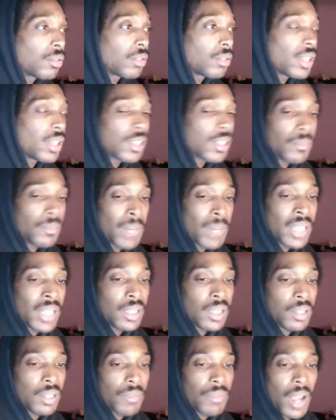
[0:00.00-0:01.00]
It's money in
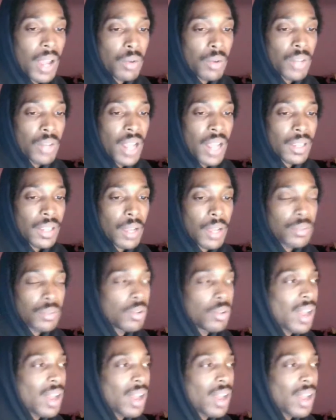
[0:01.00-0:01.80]
a viral knockout too.